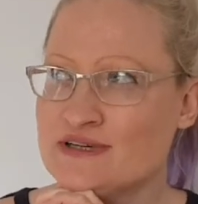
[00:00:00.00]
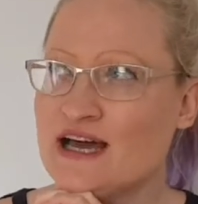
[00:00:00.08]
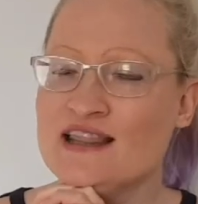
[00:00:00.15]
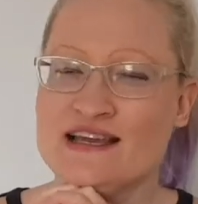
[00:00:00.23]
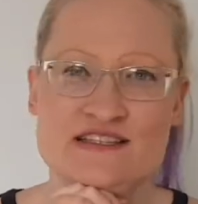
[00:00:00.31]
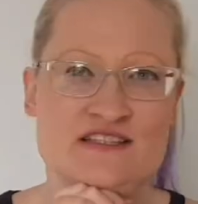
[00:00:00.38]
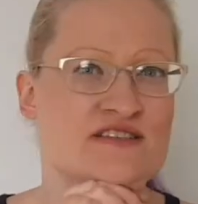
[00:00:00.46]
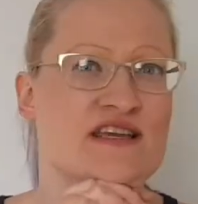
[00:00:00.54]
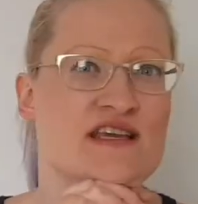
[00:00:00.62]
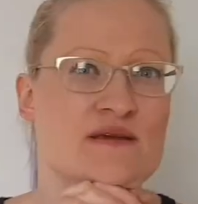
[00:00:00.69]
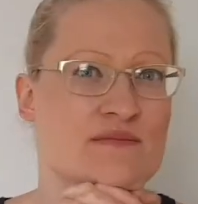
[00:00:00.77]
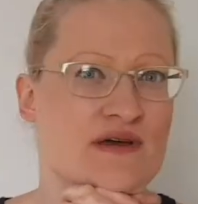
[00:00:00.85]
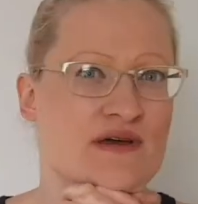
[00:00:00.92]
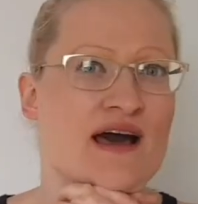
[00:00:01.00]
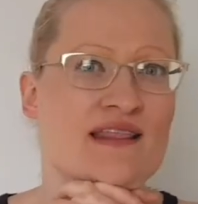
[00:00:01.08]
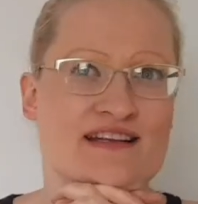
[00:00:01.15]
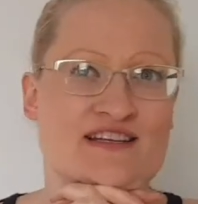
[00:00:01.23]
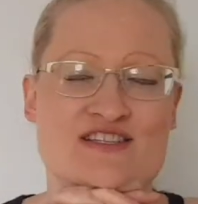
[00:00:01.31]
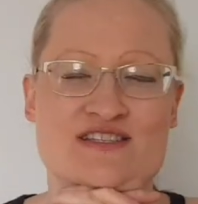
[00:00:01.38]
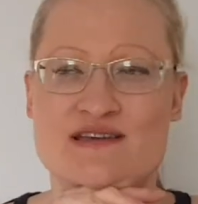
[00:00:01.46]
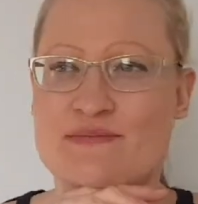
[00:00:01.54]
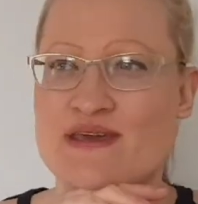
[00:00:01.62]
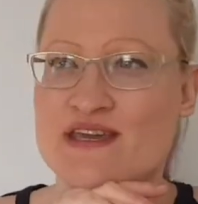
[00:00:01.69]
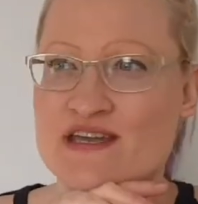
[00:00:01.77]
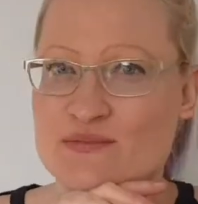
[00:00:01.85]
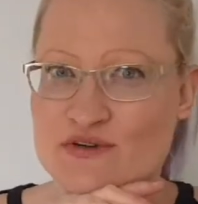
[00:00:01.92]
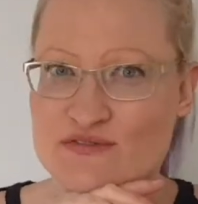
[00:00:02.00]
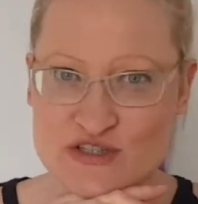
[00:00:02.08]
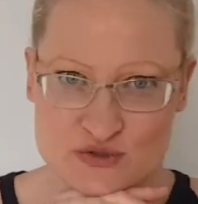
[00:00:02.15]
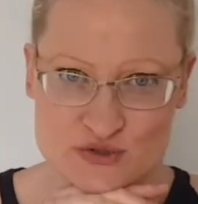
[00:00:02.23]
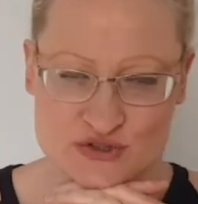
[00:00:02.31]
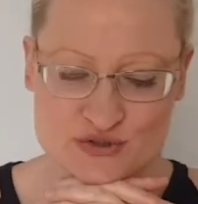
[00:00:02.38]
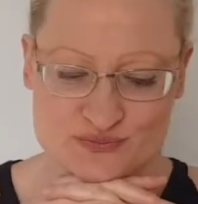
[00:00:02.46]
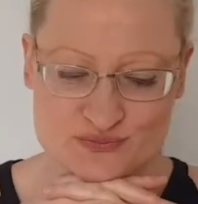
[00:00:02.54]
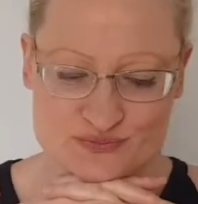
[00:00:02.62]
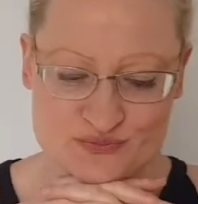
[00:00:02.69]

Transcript: I like to say Makeup Revolution.